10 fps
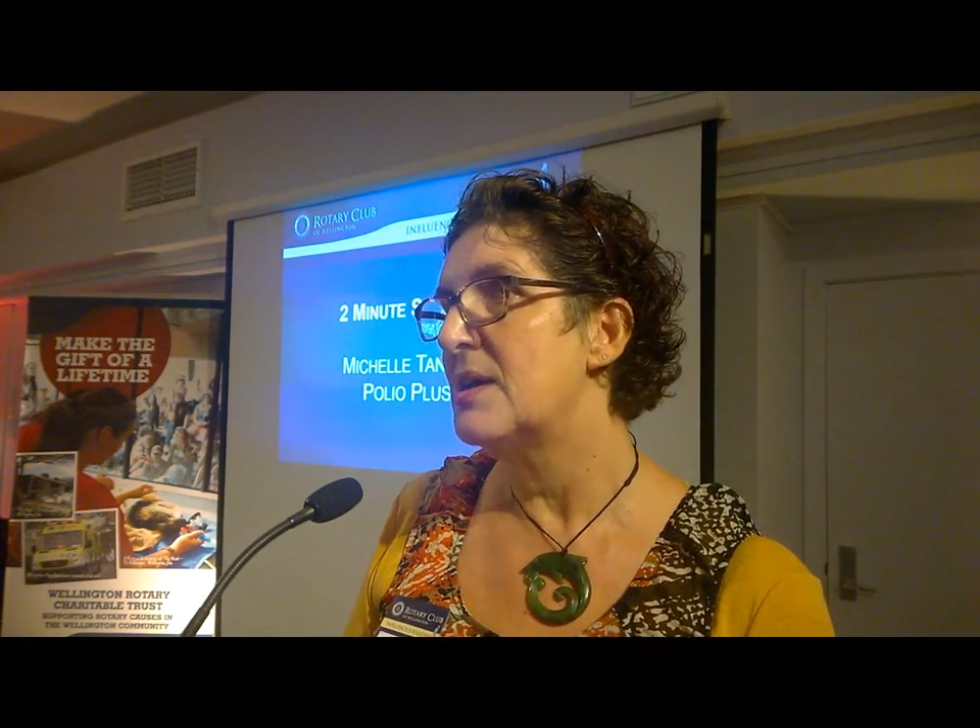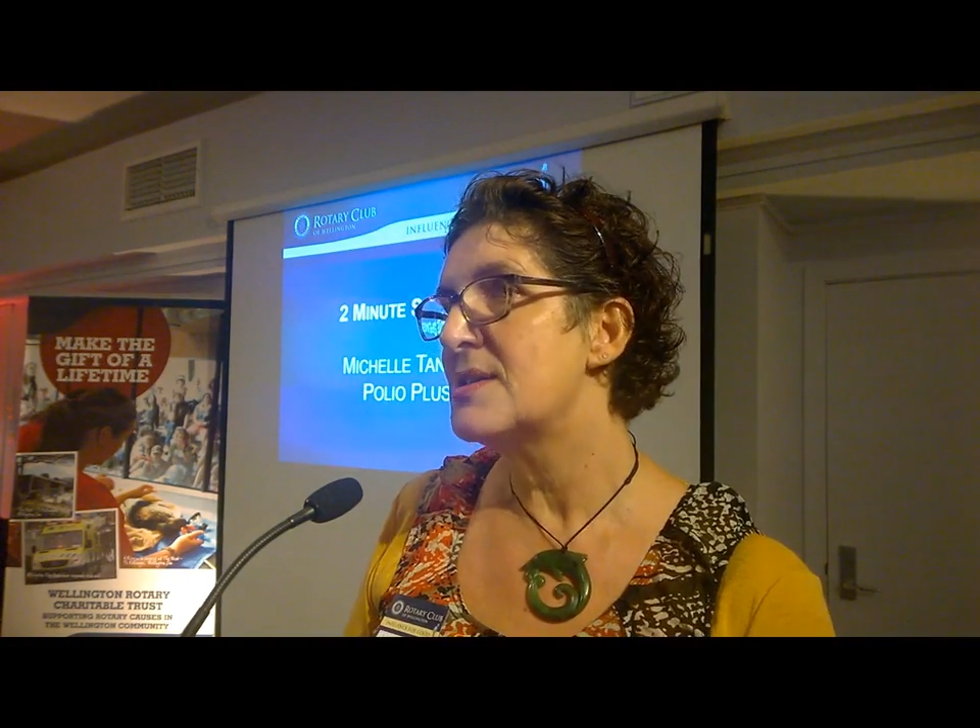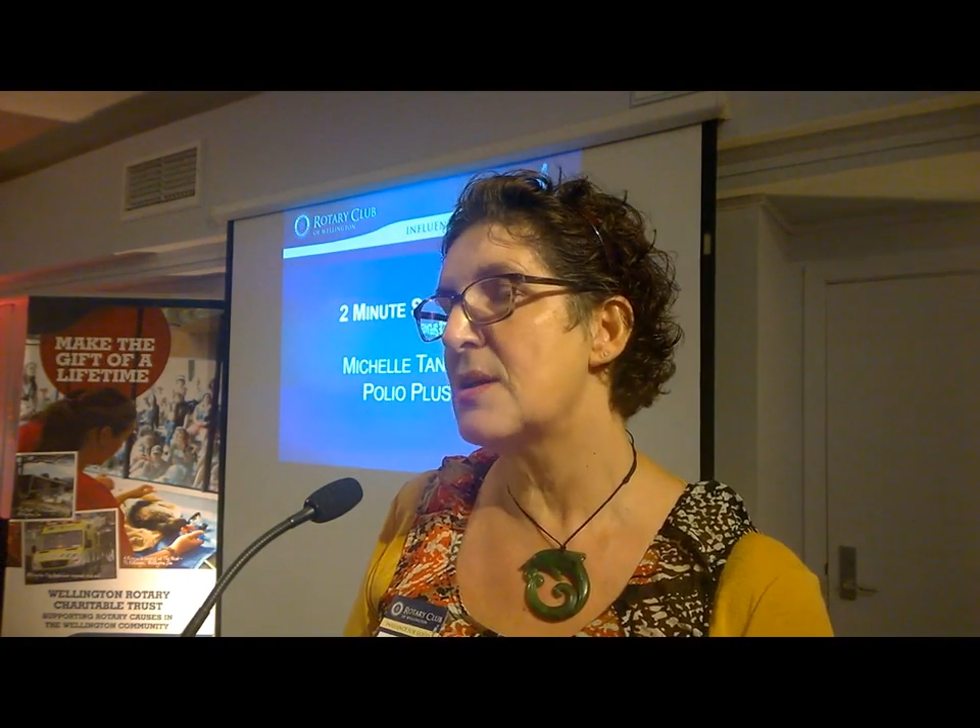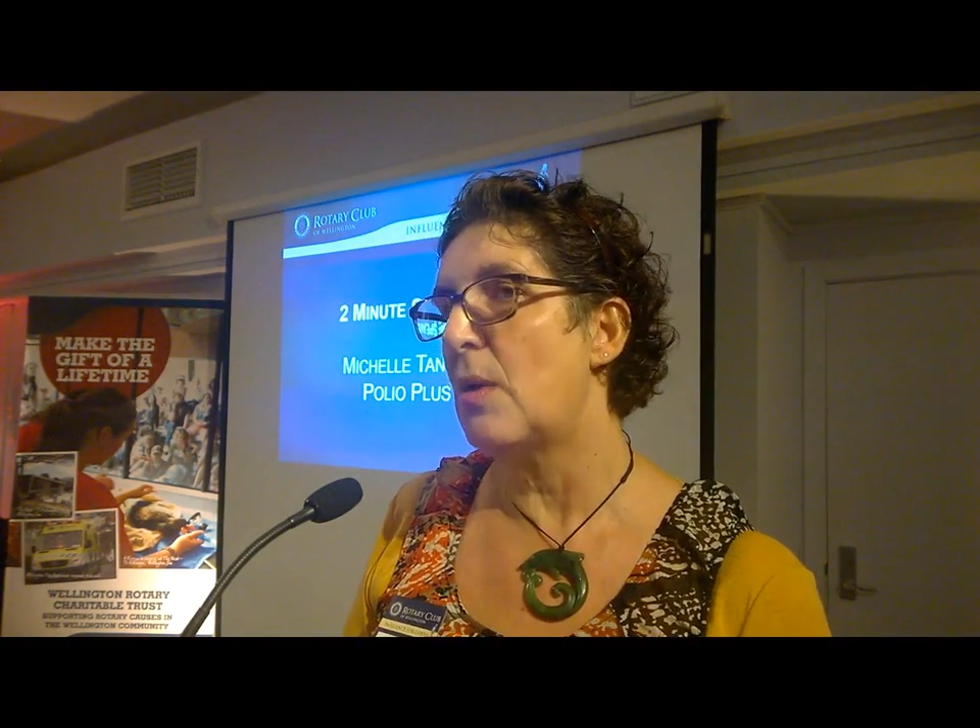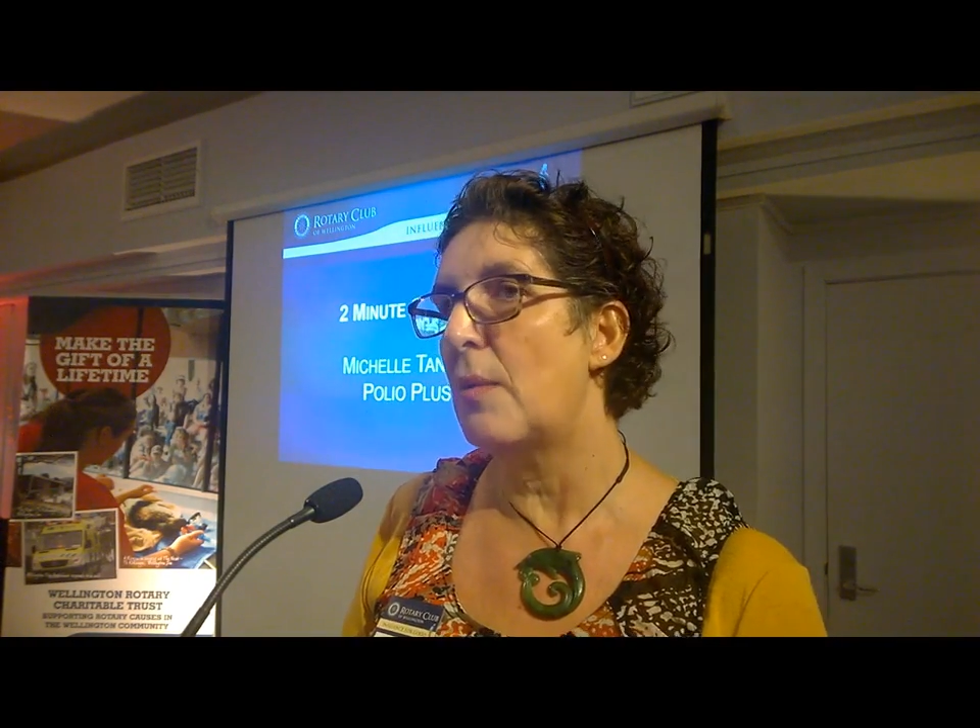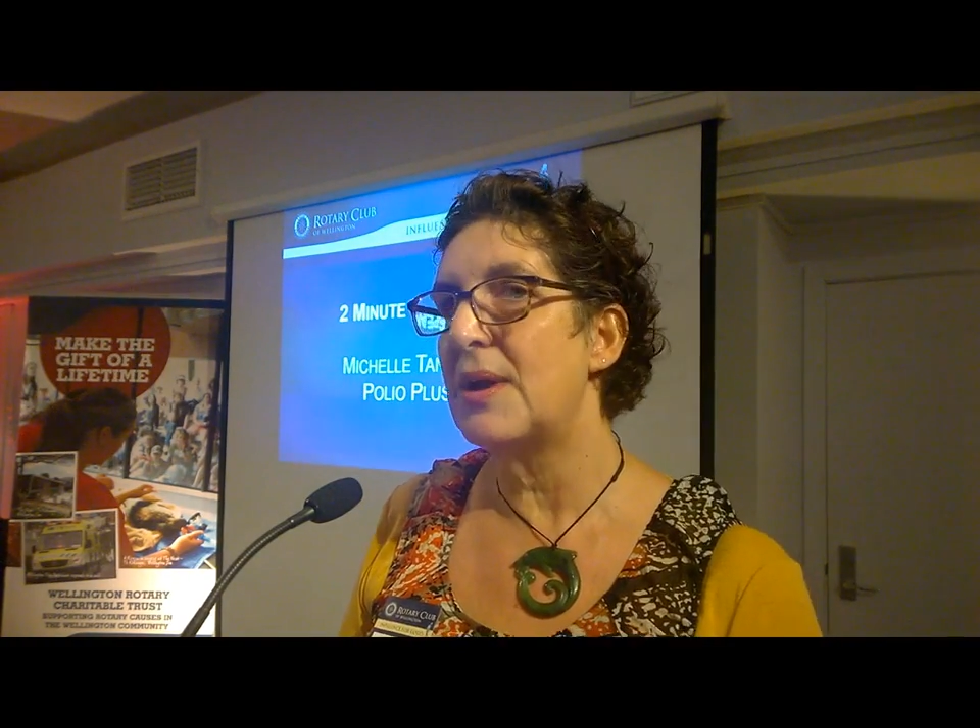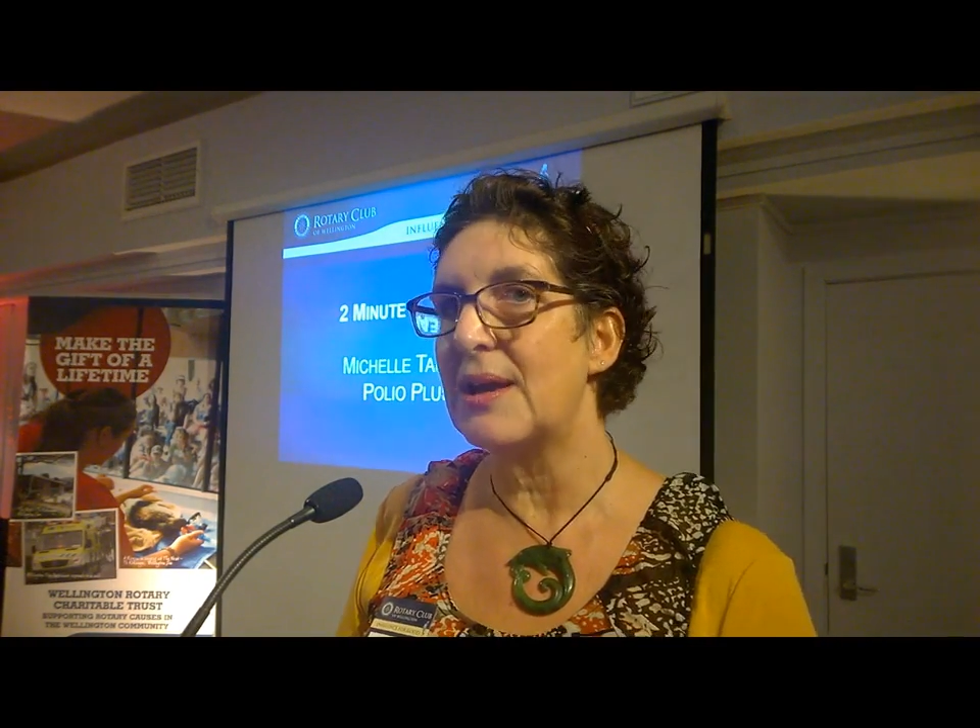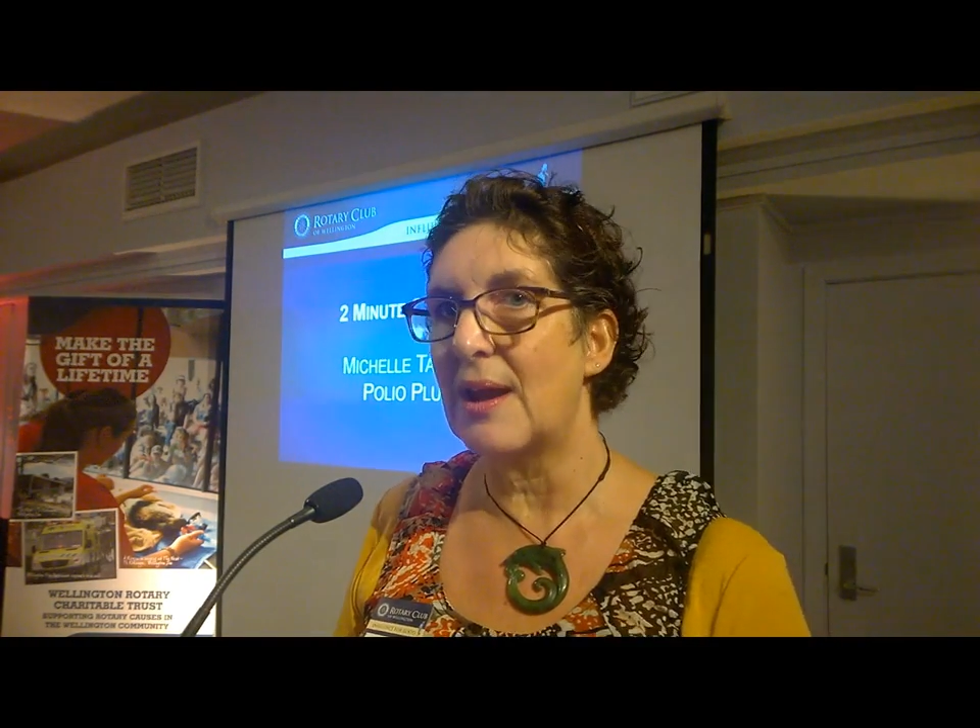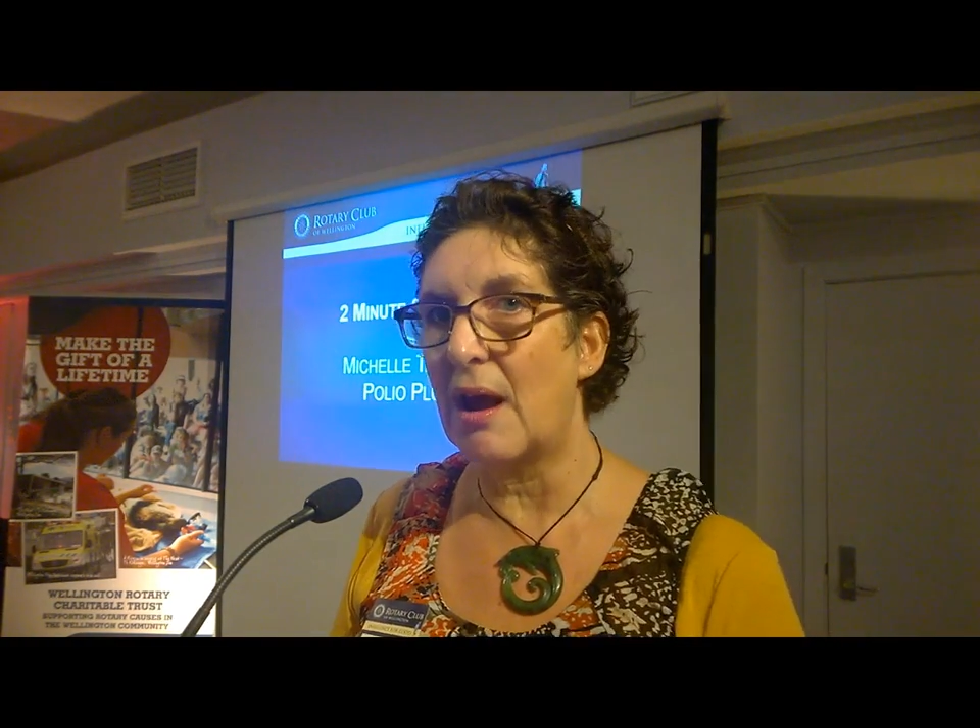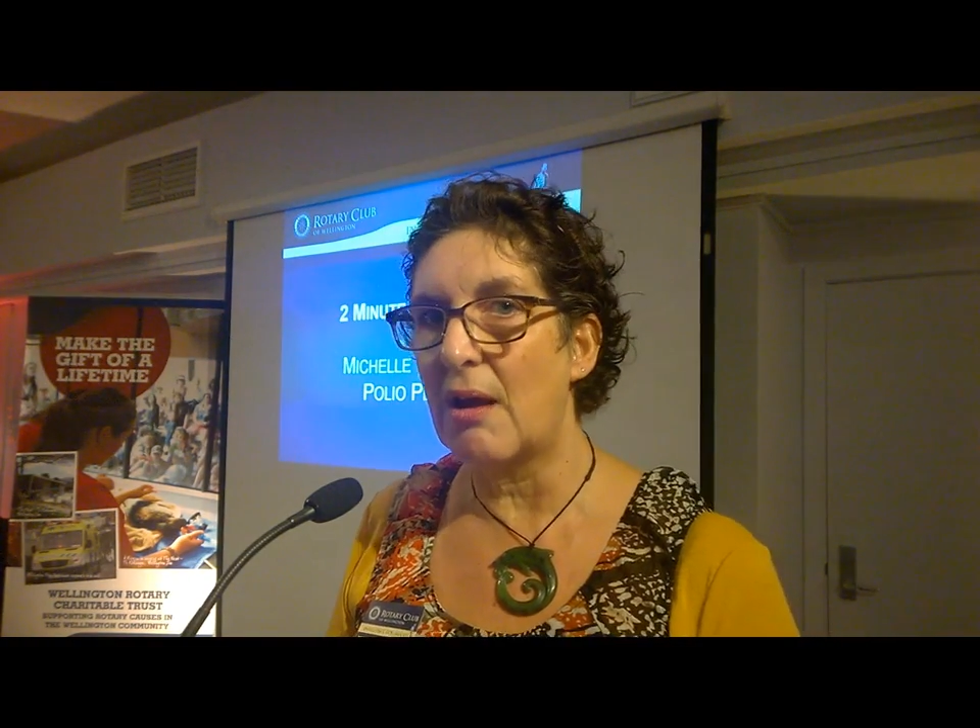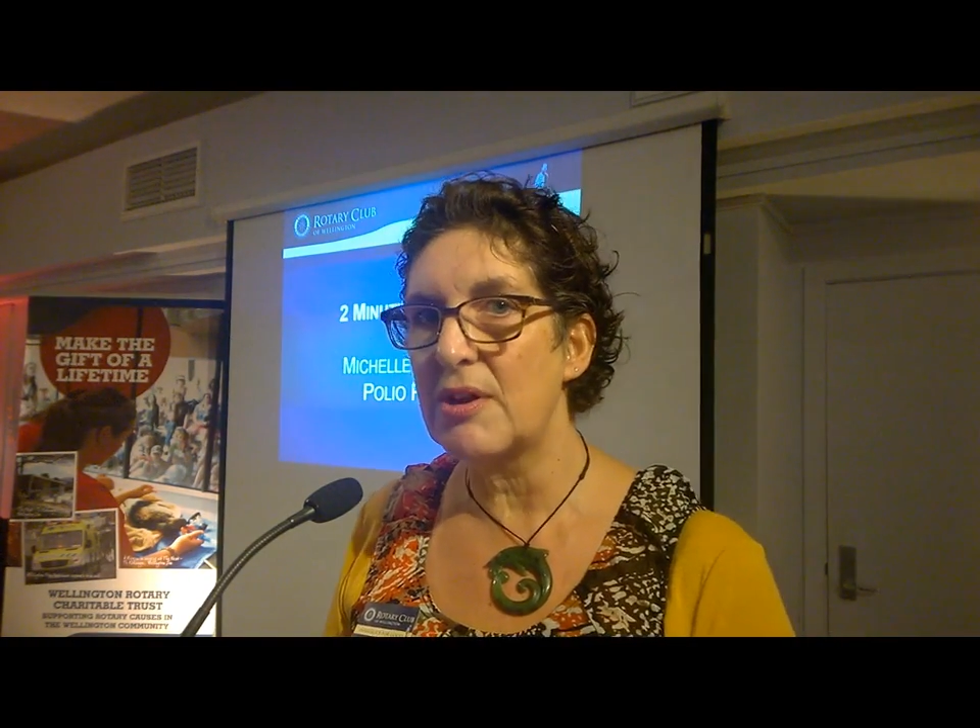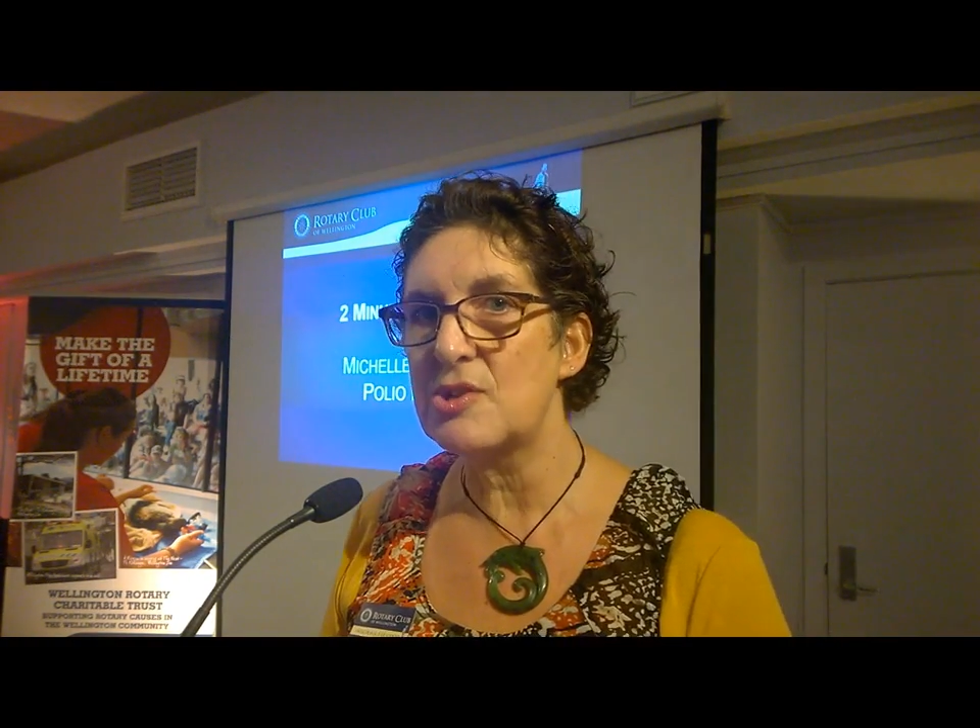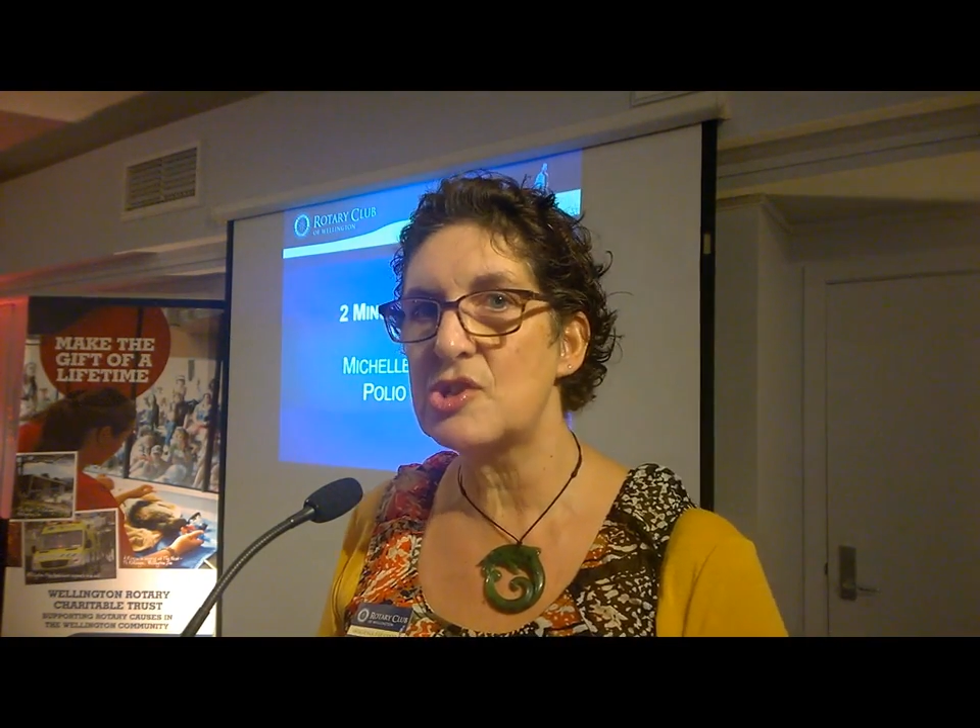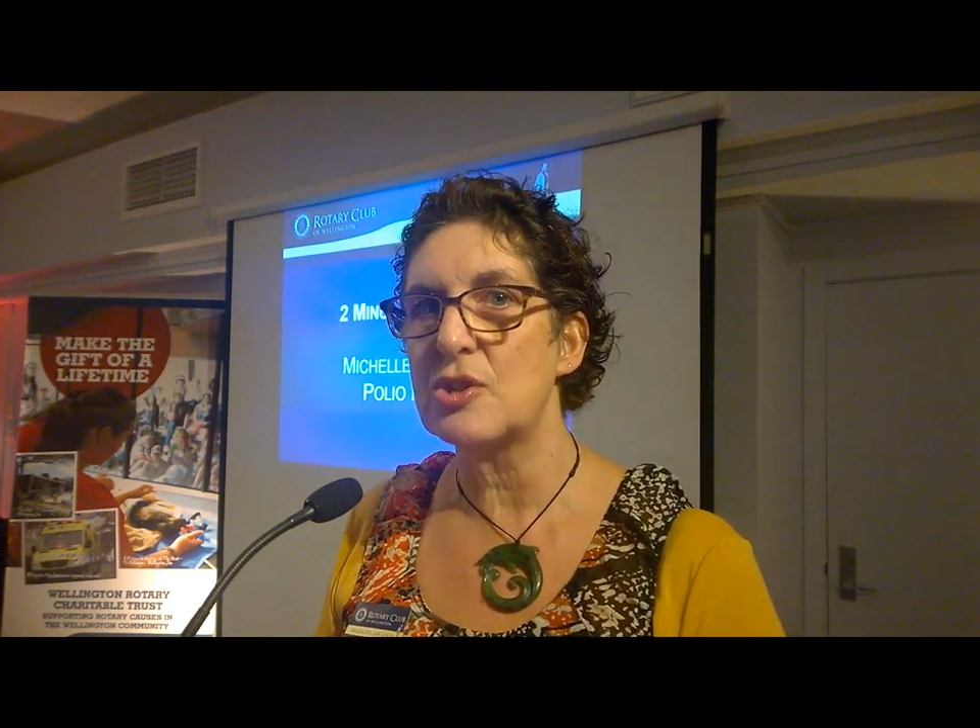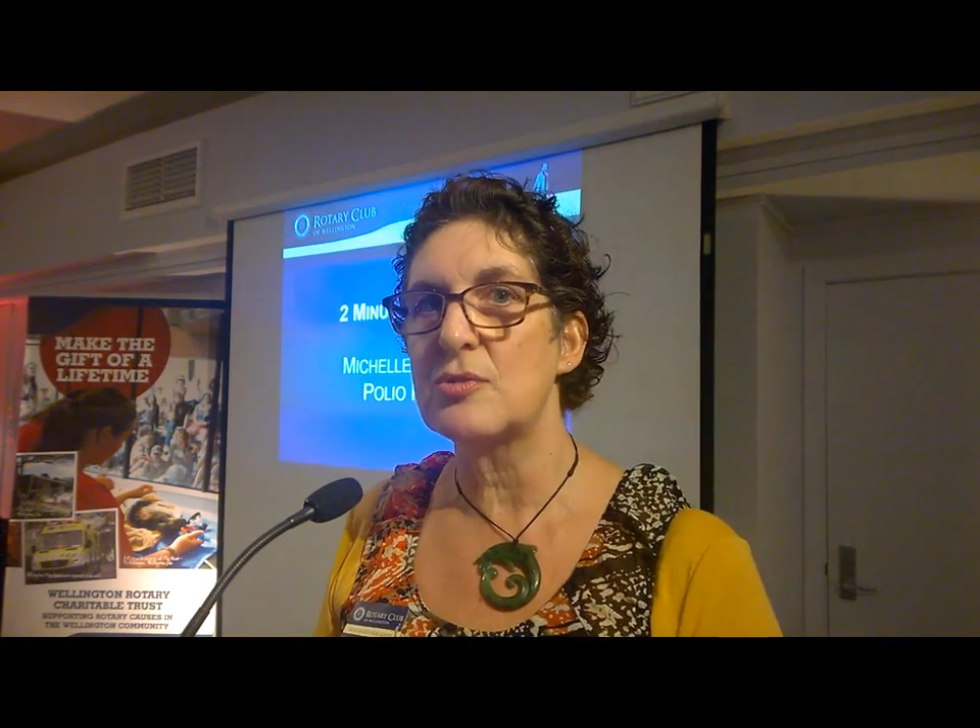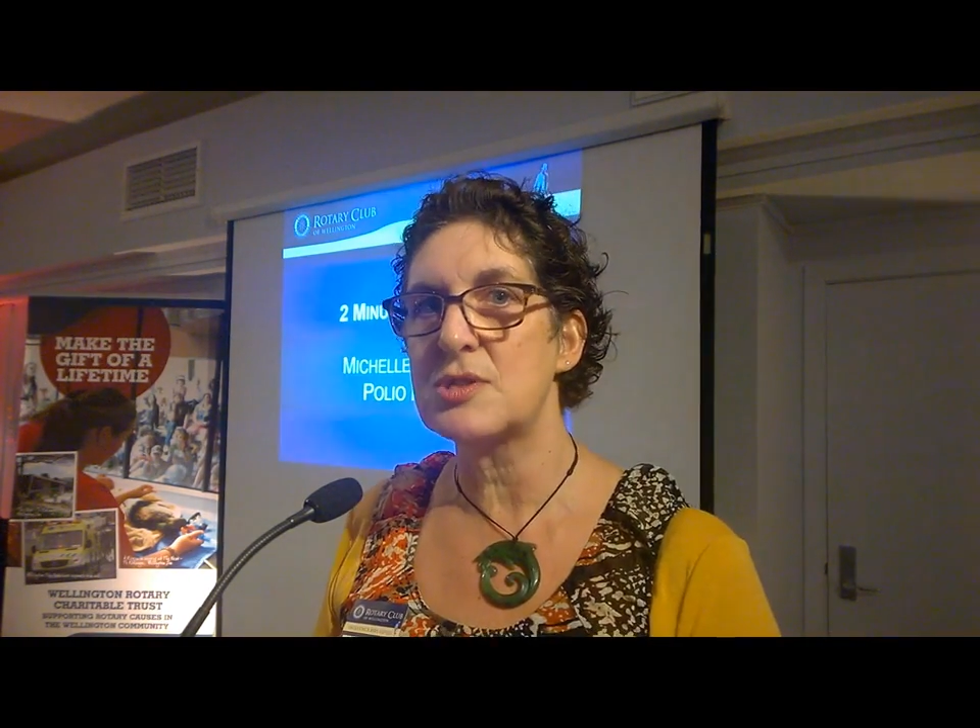So I would encourage you